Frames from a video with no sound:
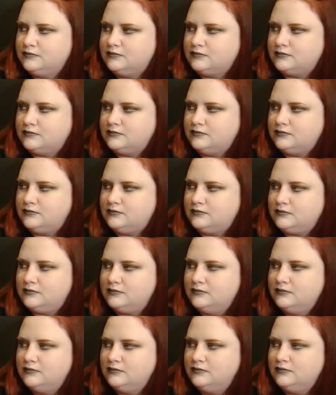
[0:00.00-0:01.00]

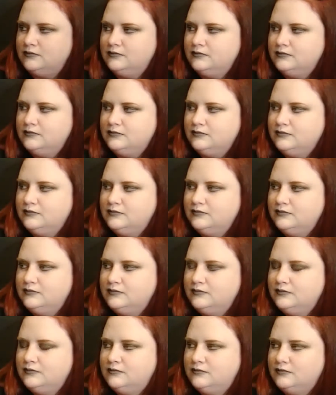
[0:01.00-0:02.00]

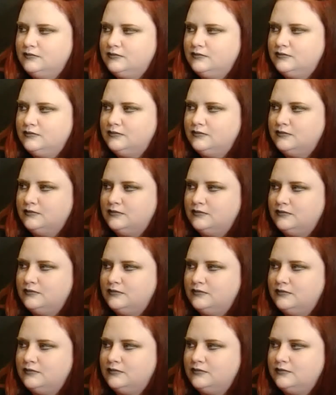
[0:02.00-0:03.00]

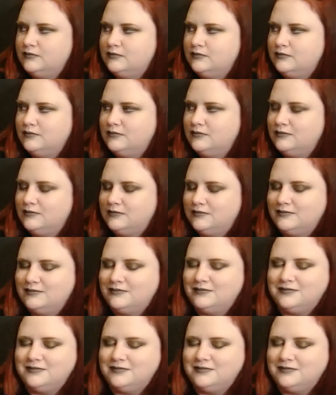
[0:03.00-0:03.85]
This person isn't speaking.